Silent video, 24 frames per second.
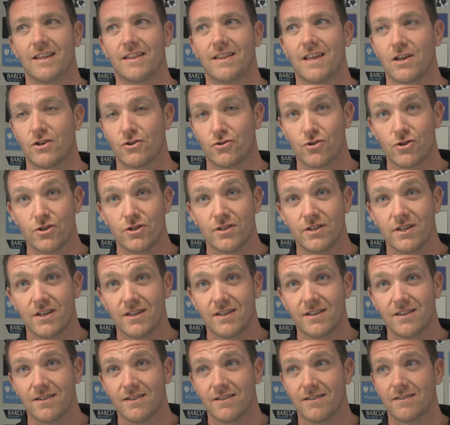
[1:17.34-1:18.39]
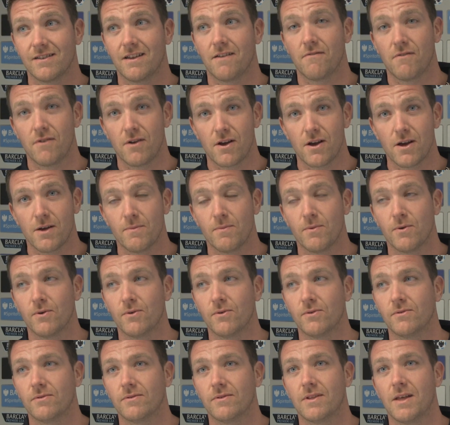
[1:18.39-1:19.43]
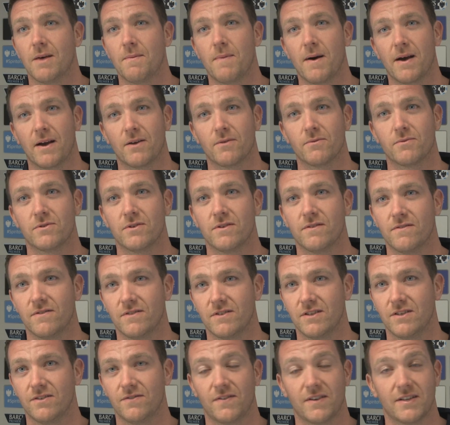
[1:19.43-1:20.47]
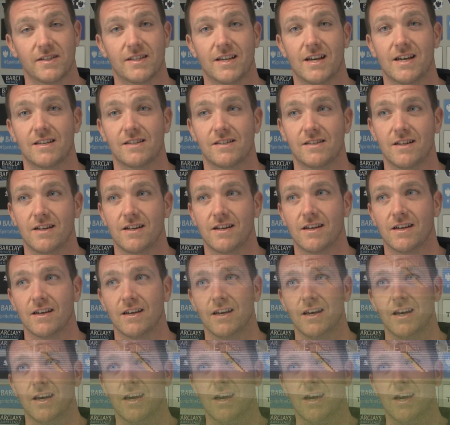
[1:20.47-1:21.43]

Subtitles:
they're trusted, they're reliable, their backup service is fantastic,